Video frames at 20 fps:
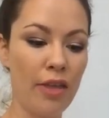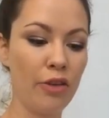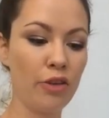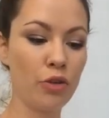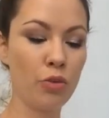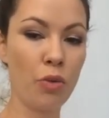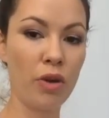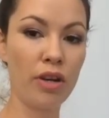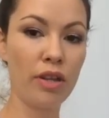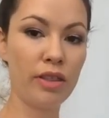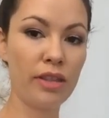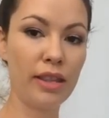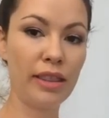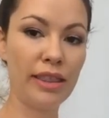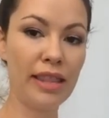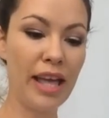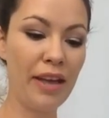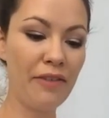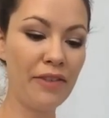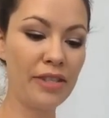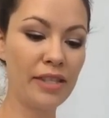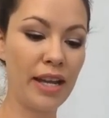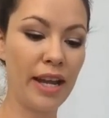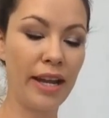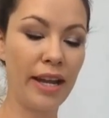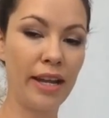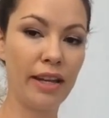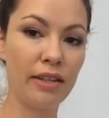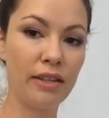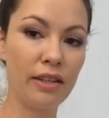and there's one on the left
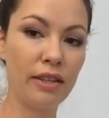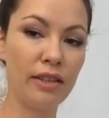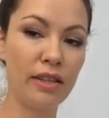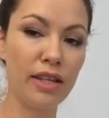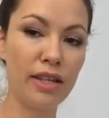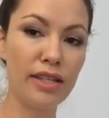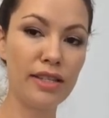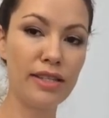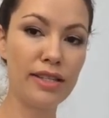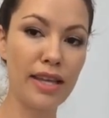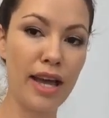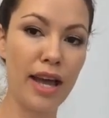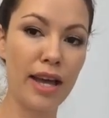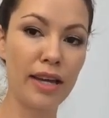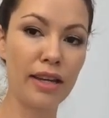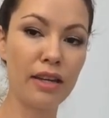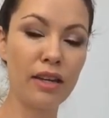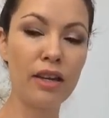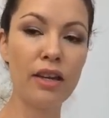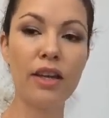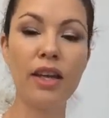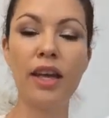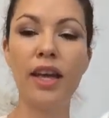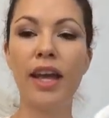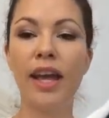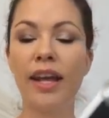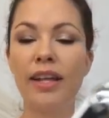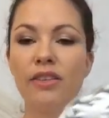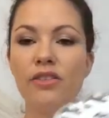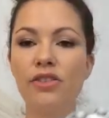side and the inside.
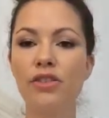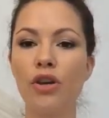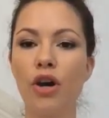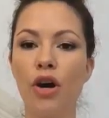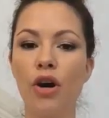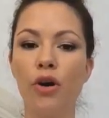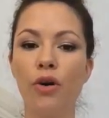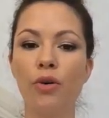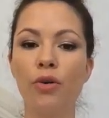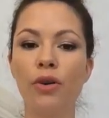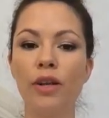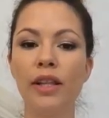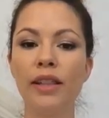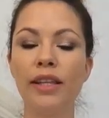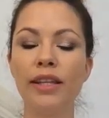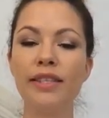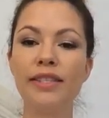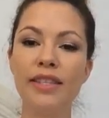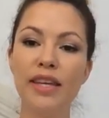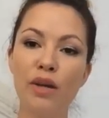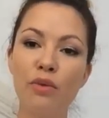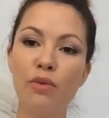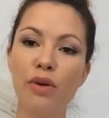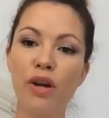And so let's say I